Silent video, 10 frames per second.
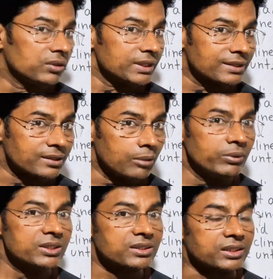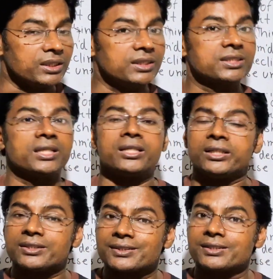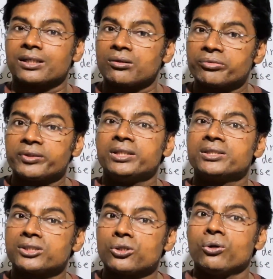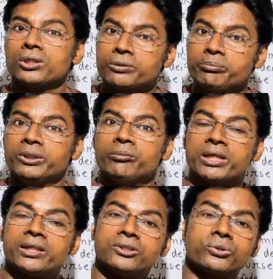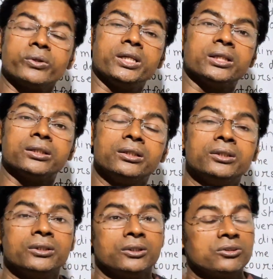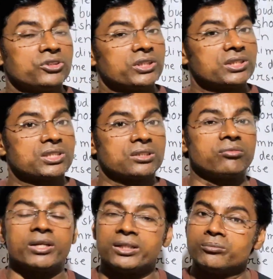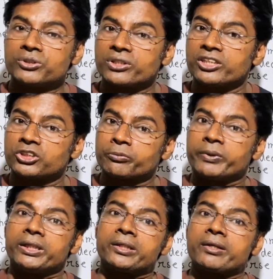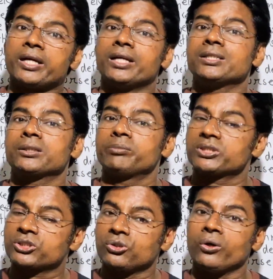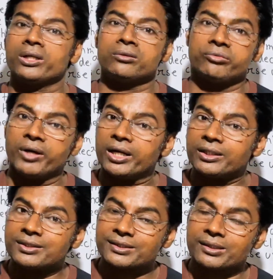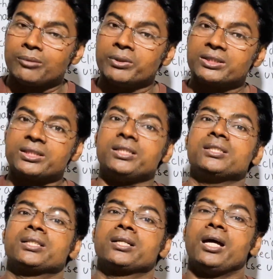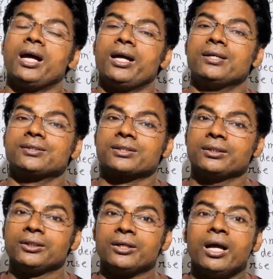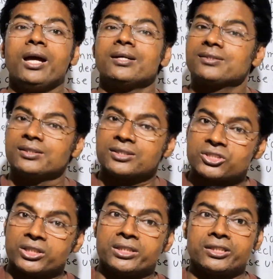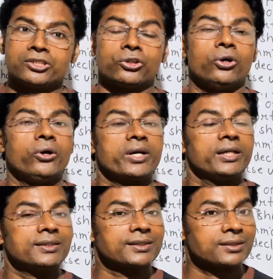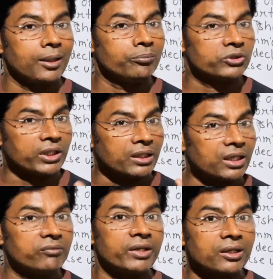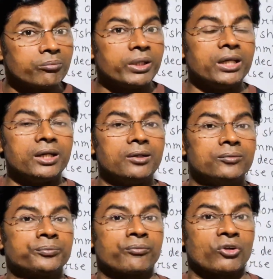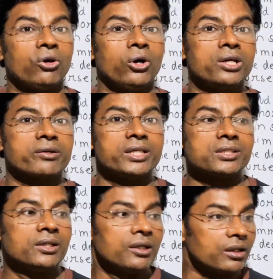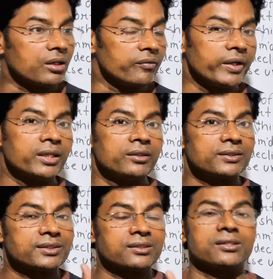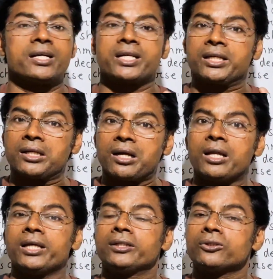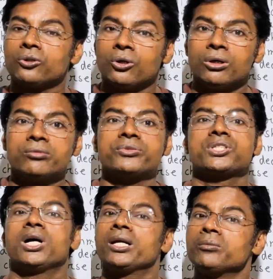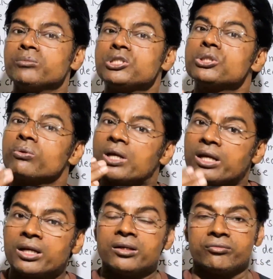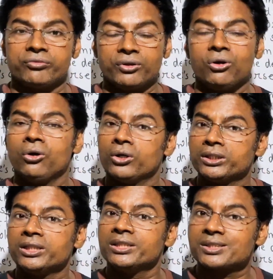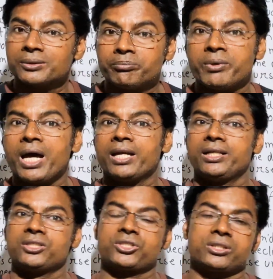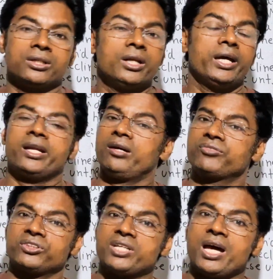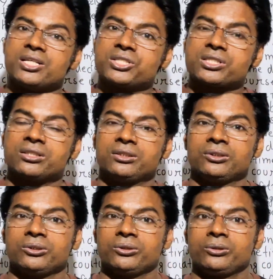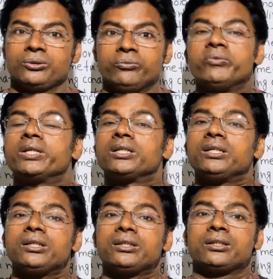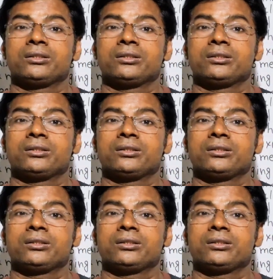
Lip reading: summer season itself is not permanent. So here just William Shakespeare has personified summer season as a tenant or as something living being, all right, given a certain length of time to live on this planet. And after that, whether